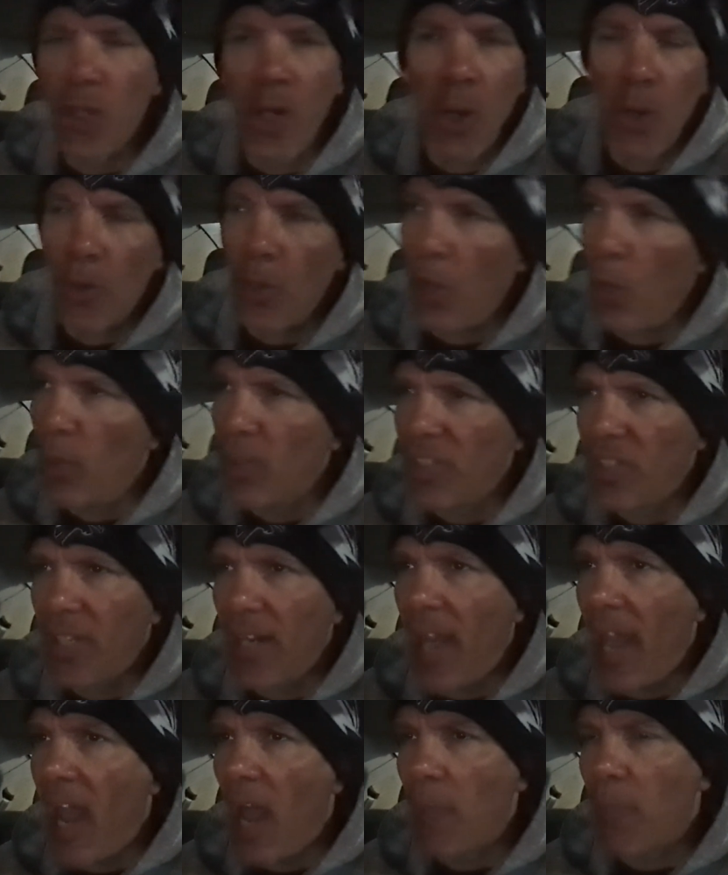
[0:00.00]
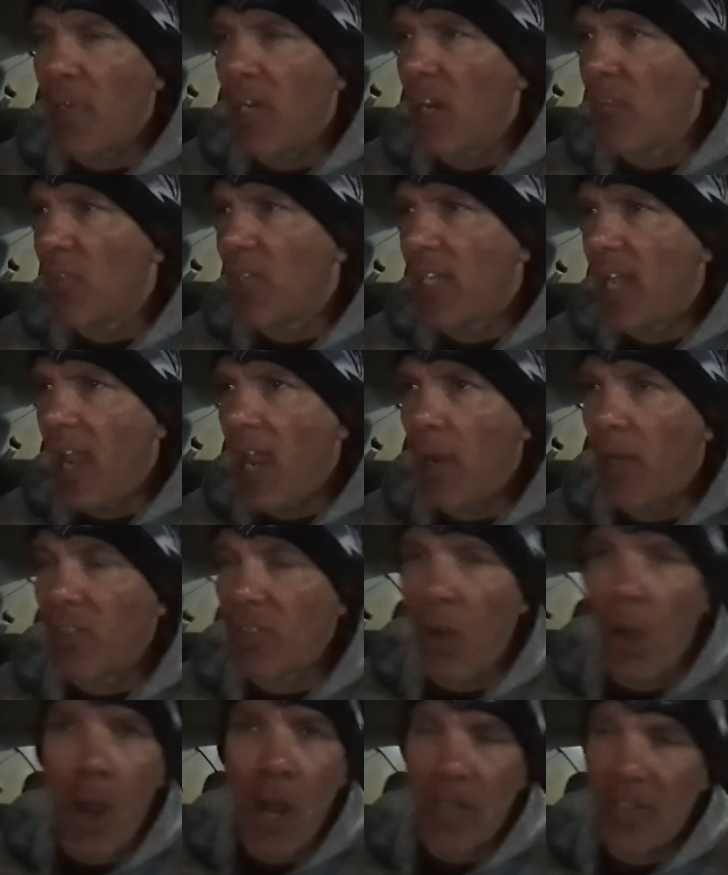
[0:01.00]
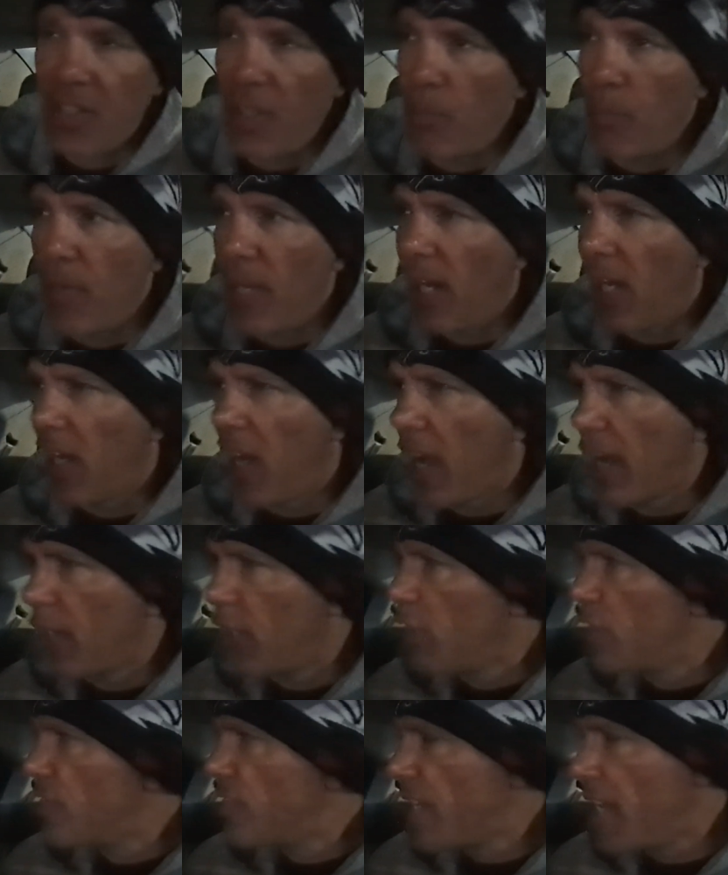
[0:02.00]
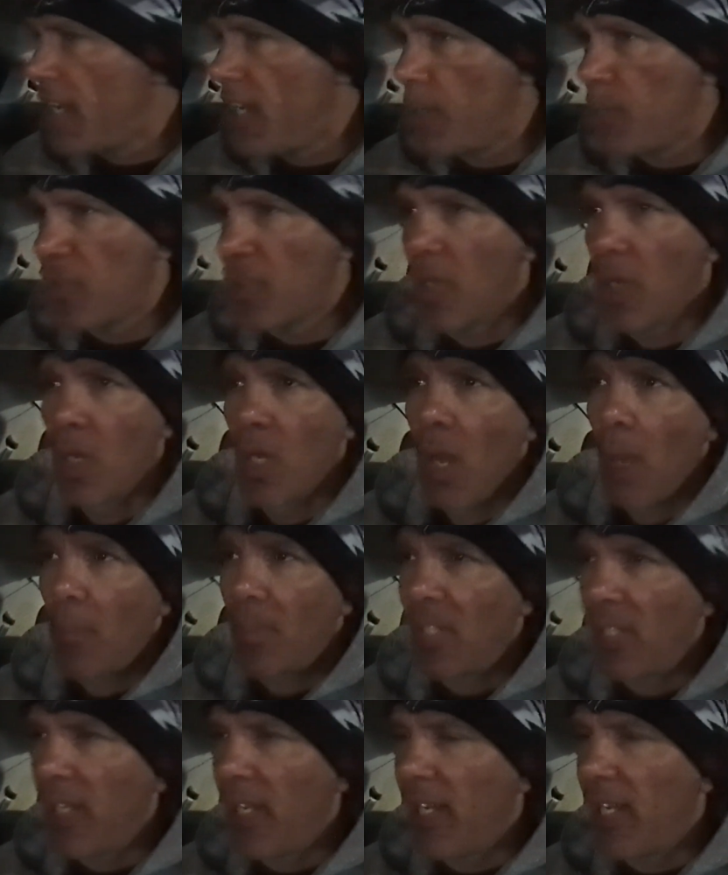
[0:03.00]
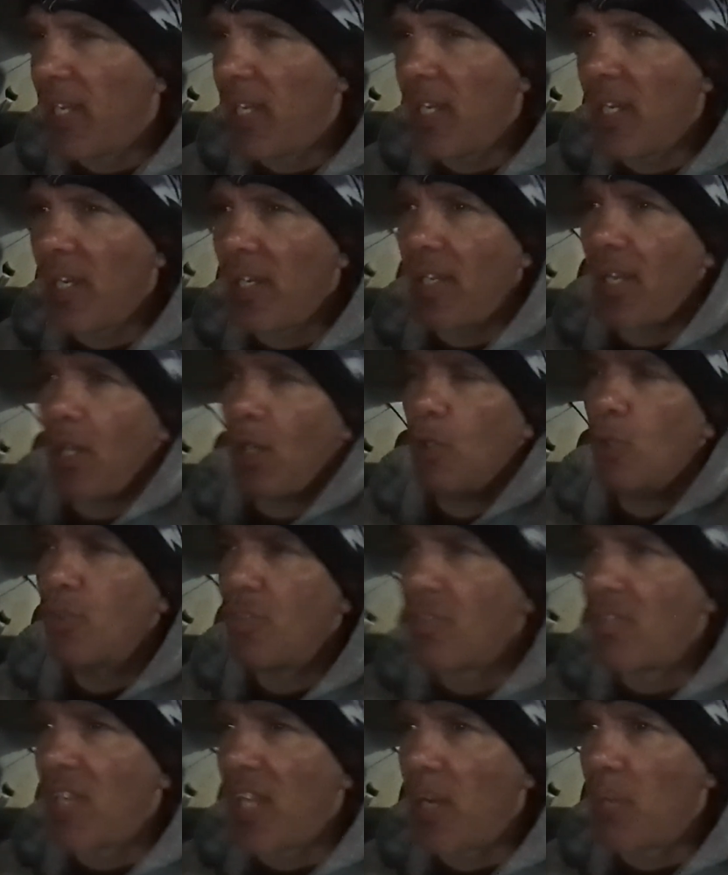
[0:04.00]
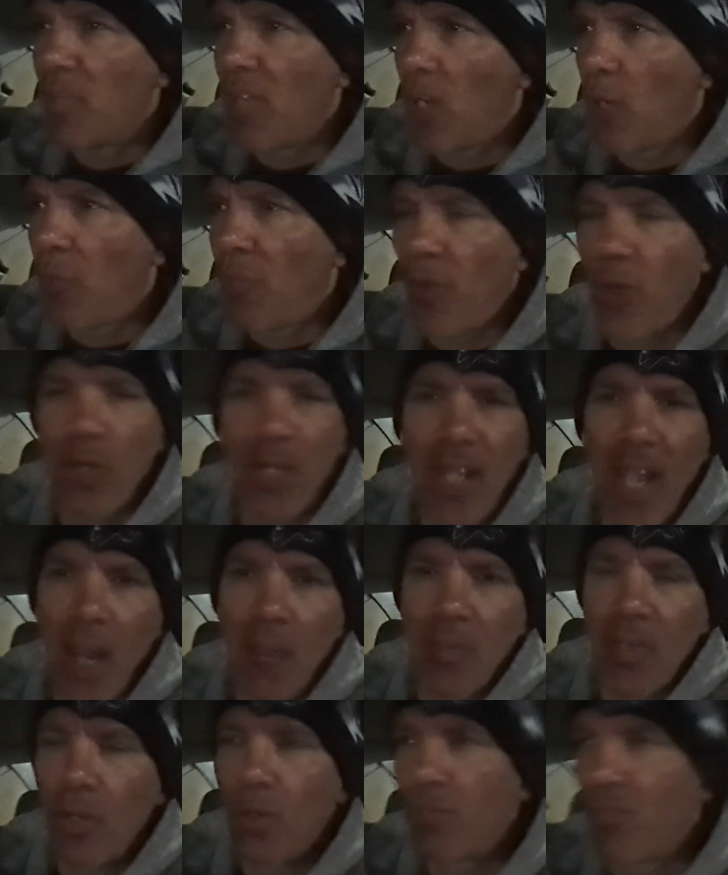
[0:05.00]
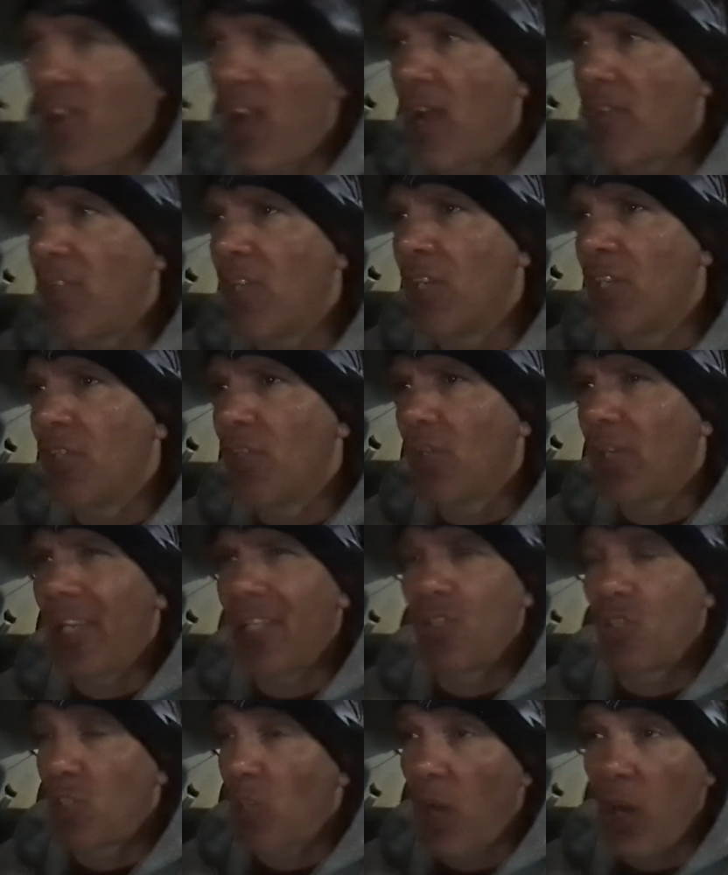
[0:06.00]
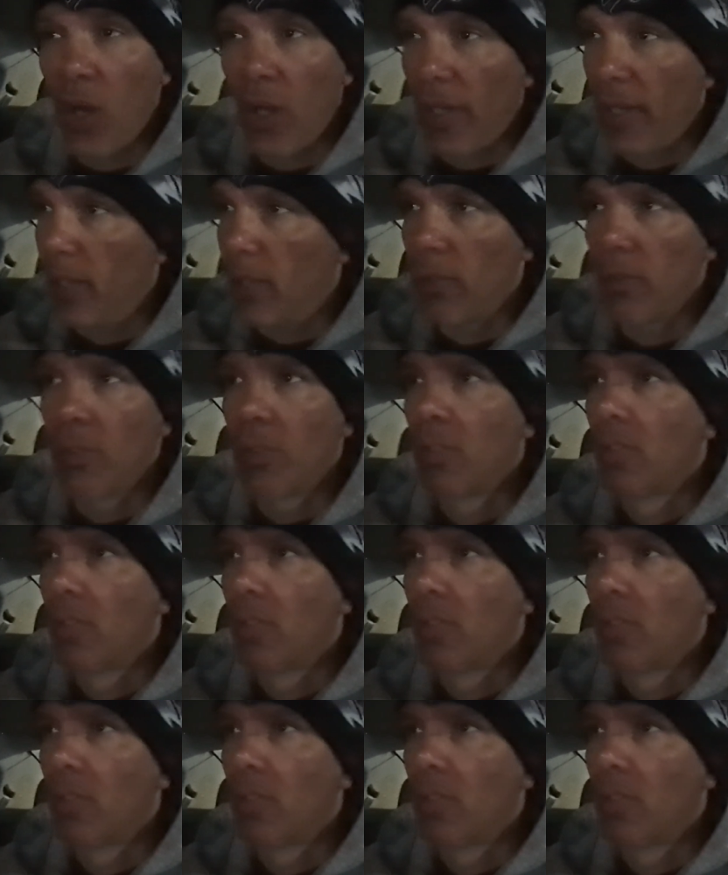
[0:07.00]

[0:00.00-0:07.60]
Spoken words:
You don't know what's going to happen every game because the Hawks can beat a lot of good teams, but then again, they lose to teams that are 30 games under 500, like Charlotte,